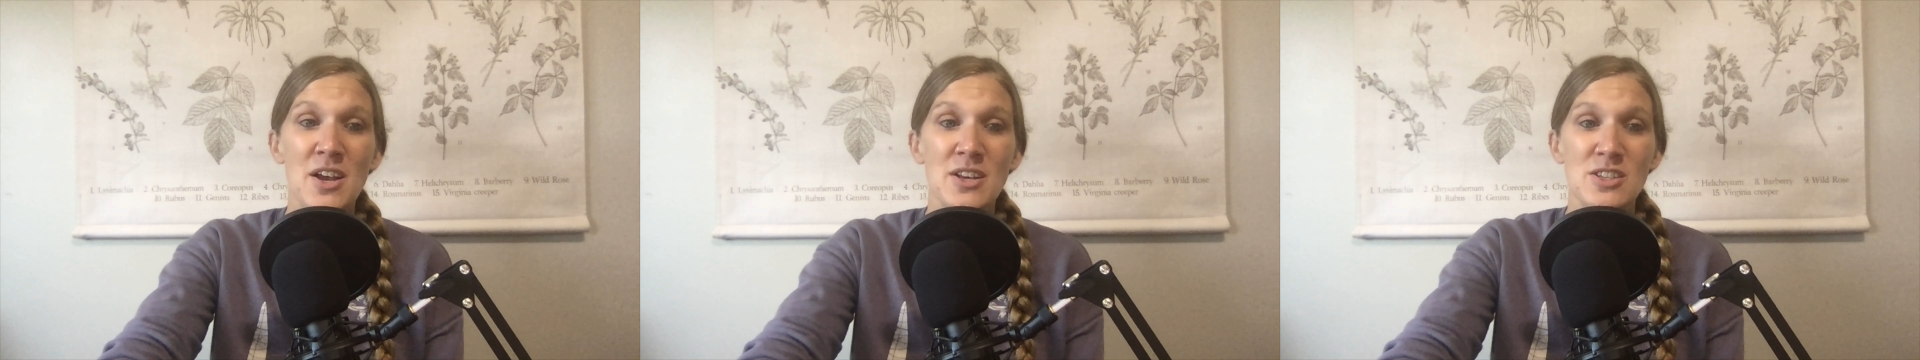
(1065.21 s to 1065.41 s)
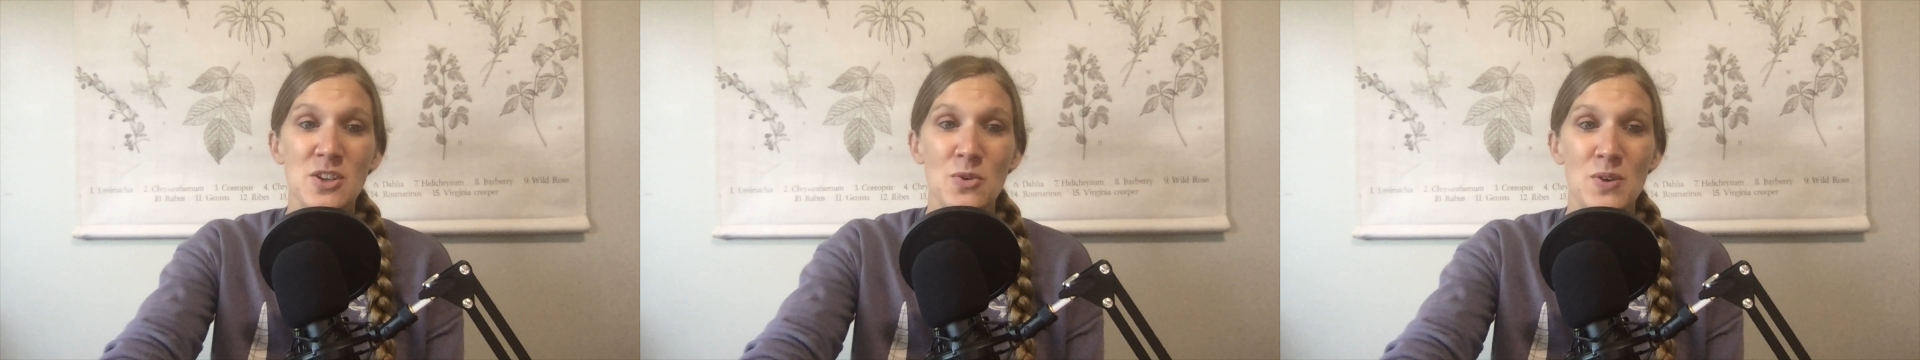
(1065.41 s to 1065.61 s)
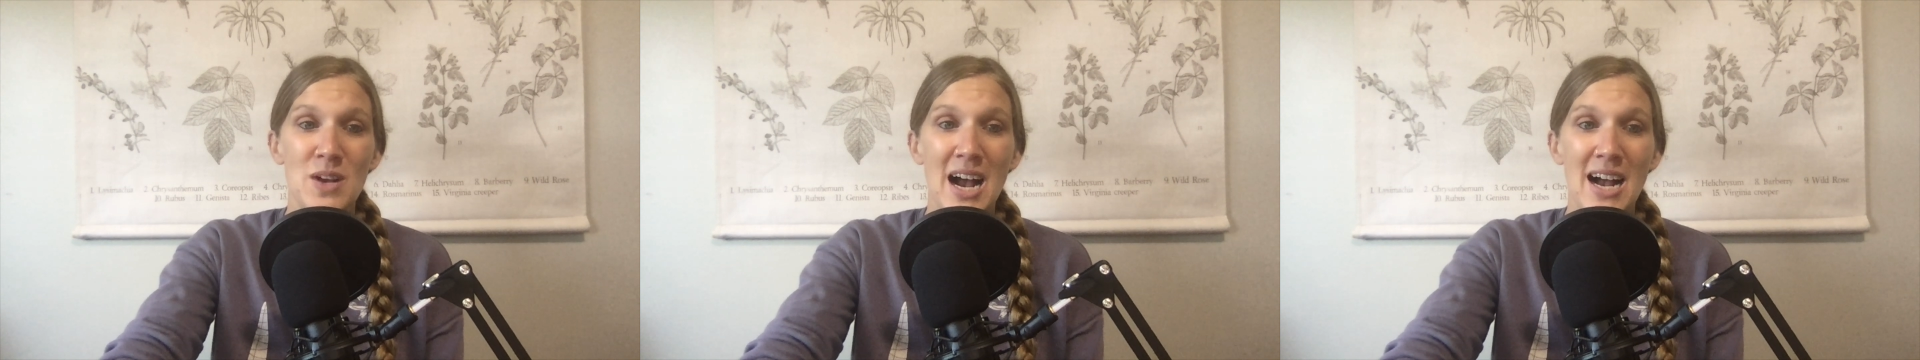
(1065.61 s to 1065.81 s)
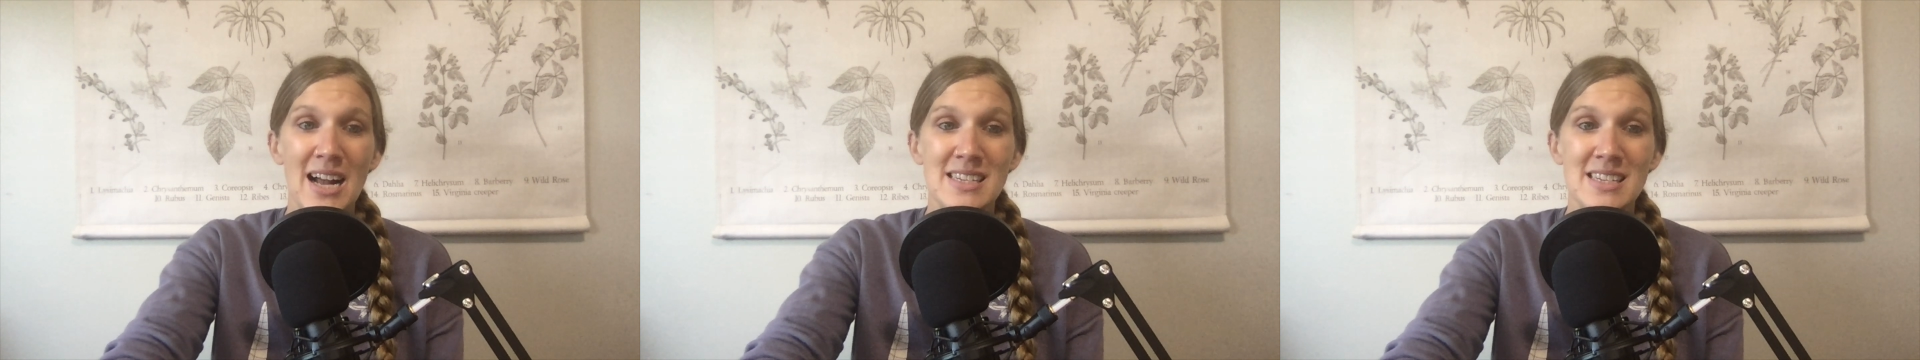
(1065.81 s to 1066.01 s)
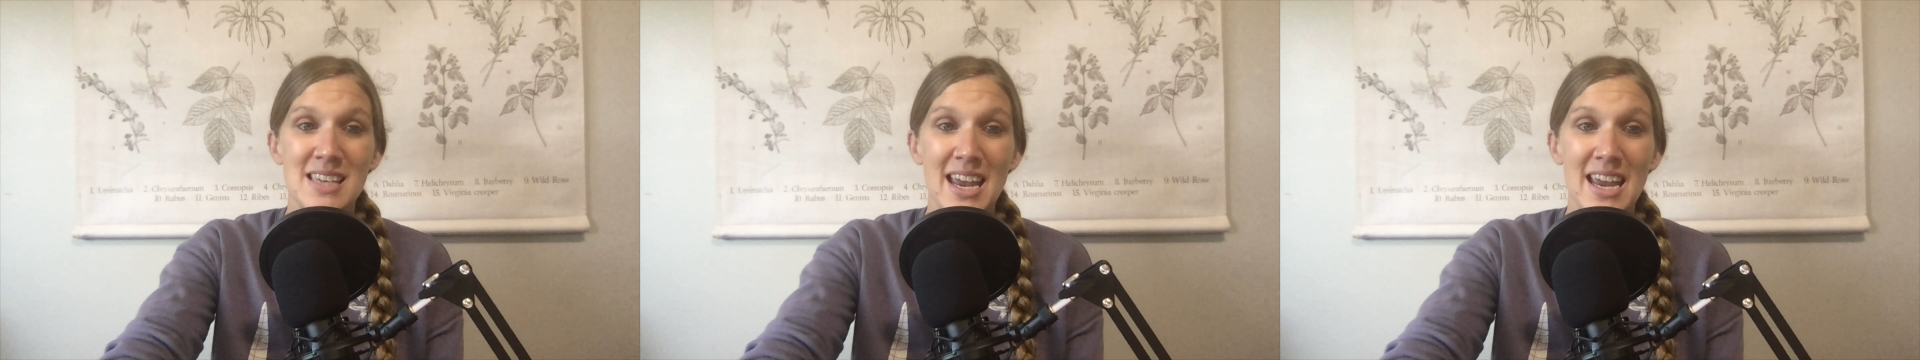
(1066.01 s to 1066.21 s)
So
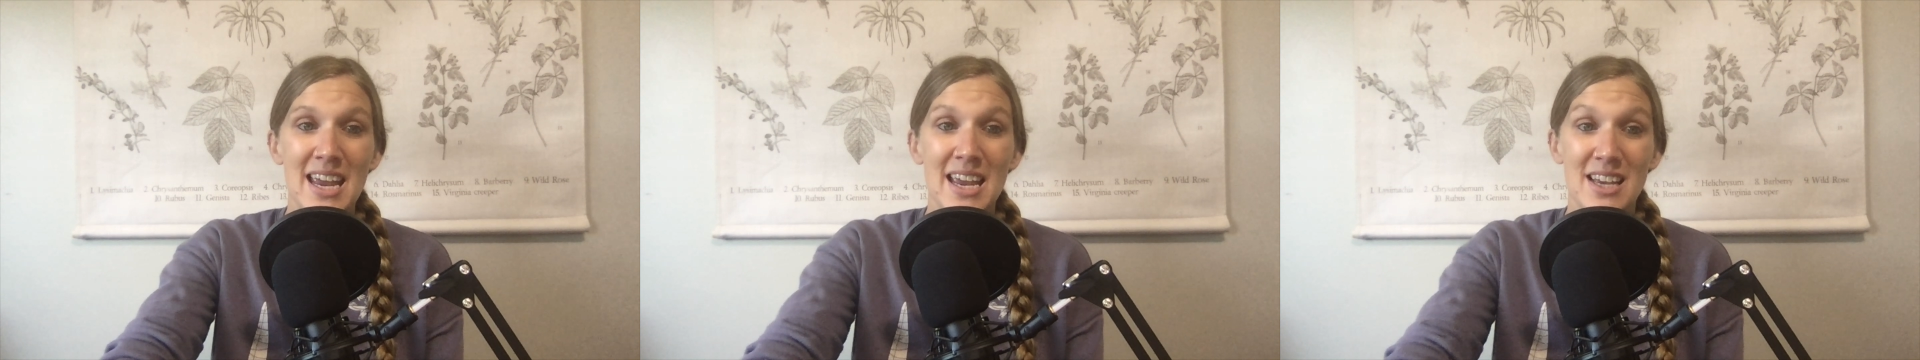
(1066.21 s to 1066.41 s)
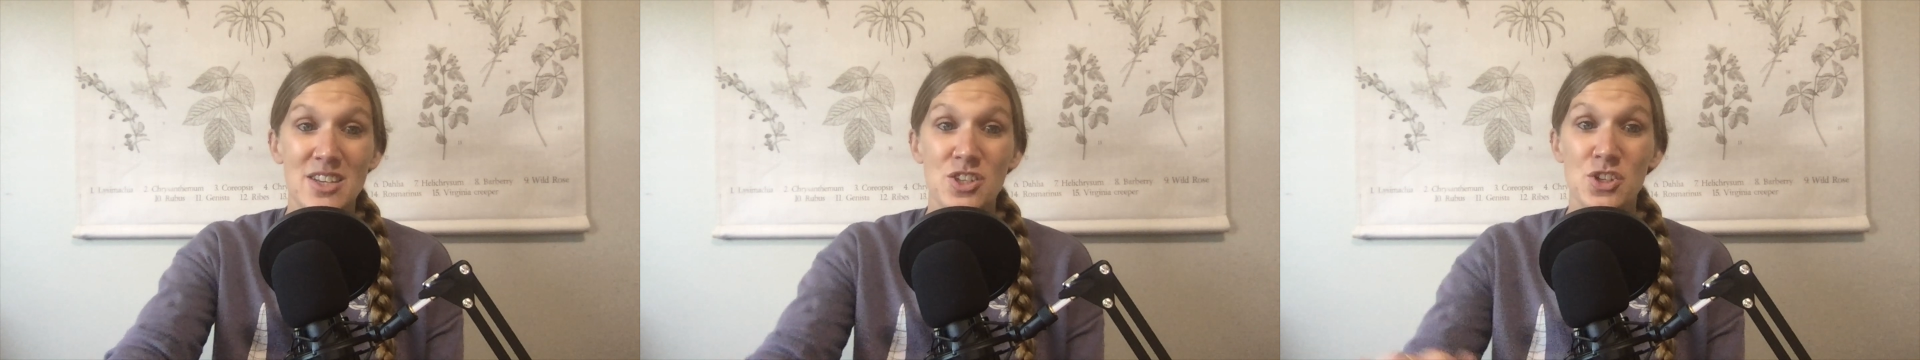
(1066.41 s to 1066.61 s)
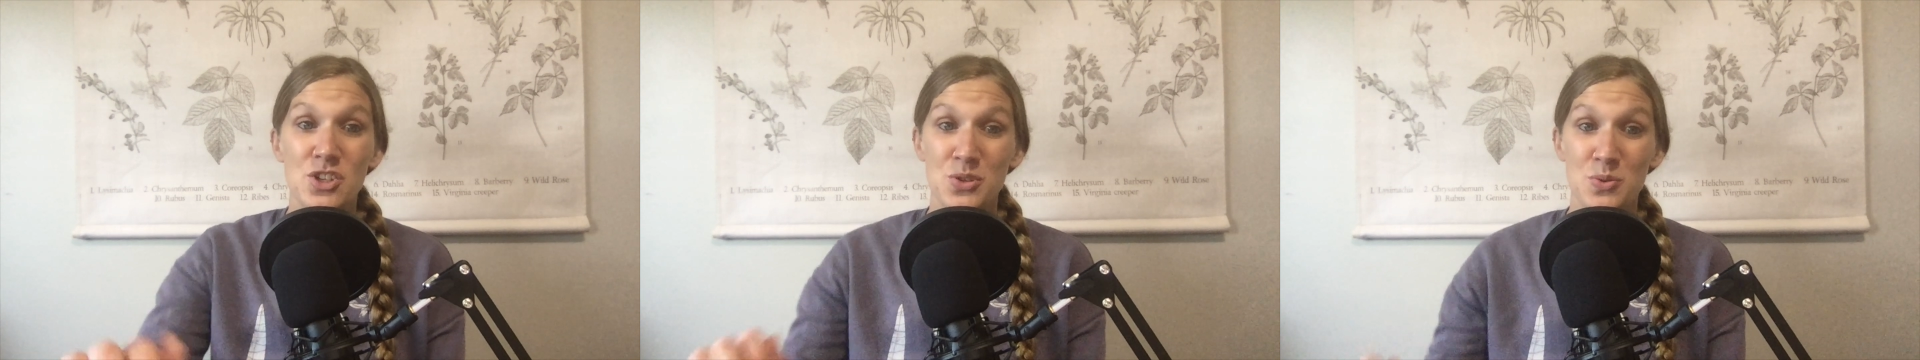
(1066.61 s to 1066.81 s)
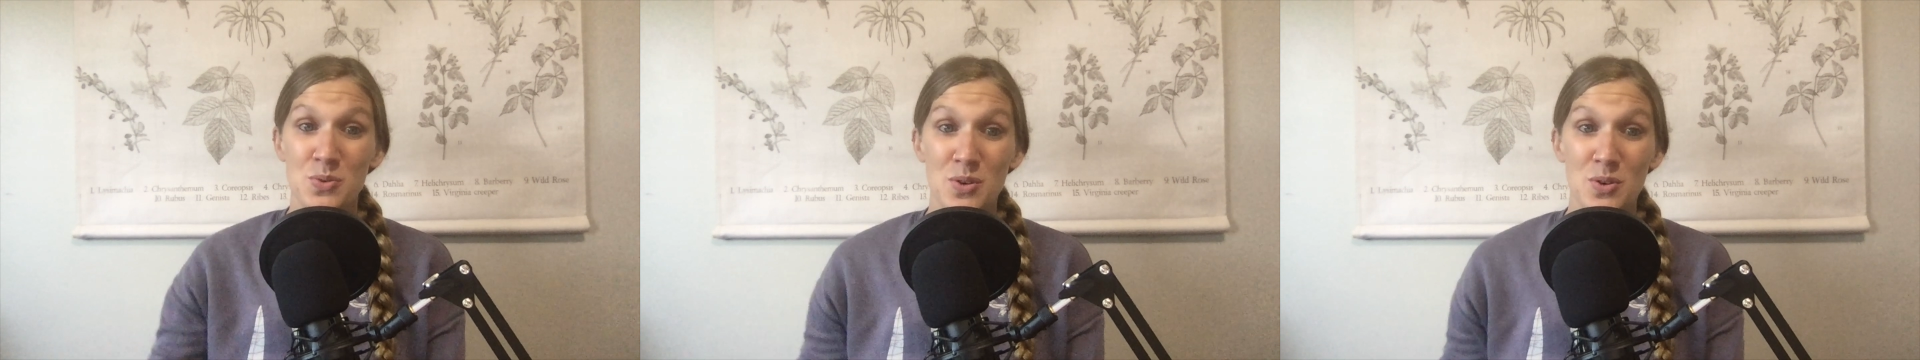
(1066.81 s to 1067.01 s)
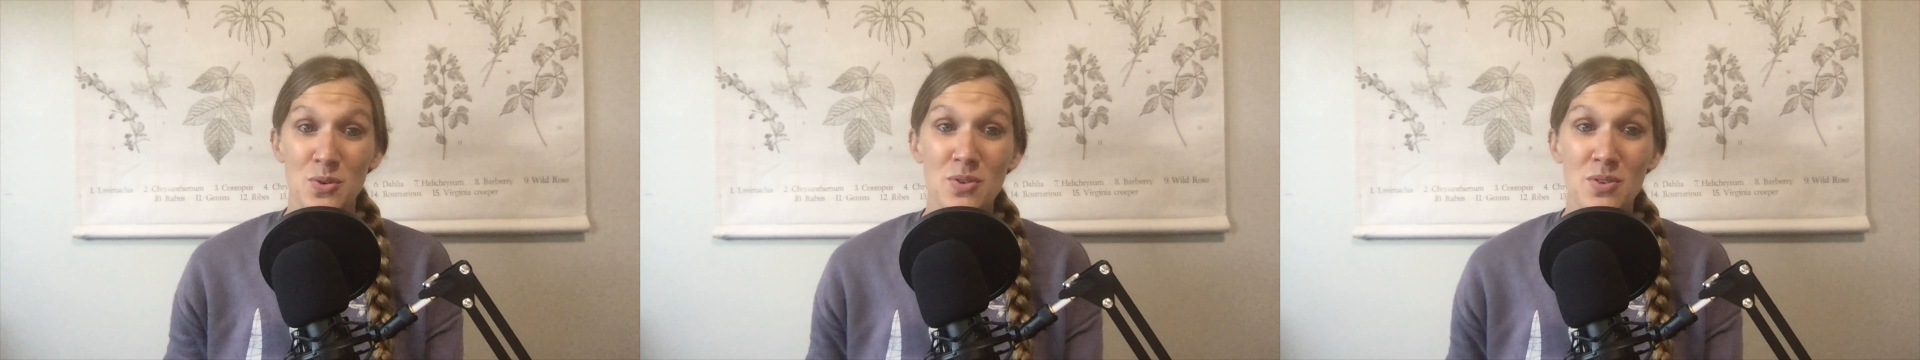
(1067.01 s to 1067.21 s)
God's light is
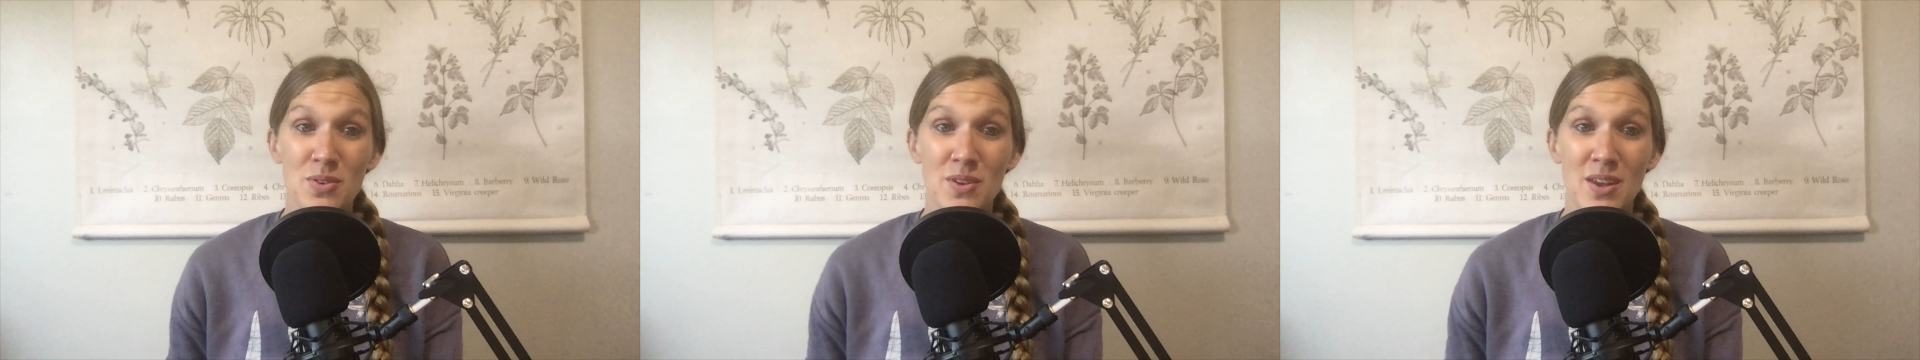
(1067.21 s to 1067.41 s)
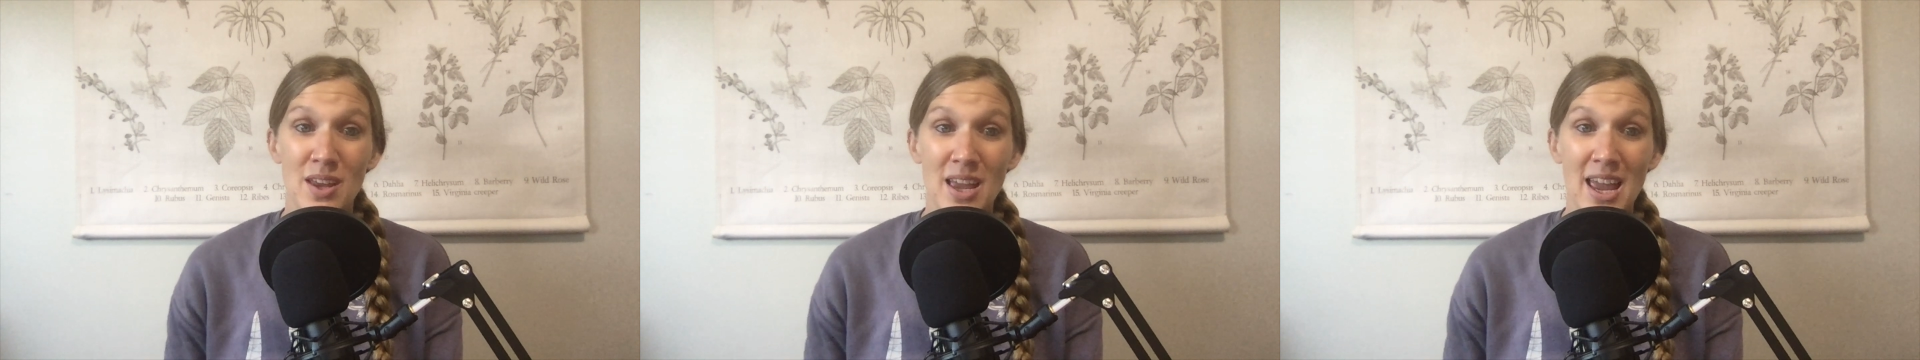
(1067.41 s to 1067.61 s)
truth,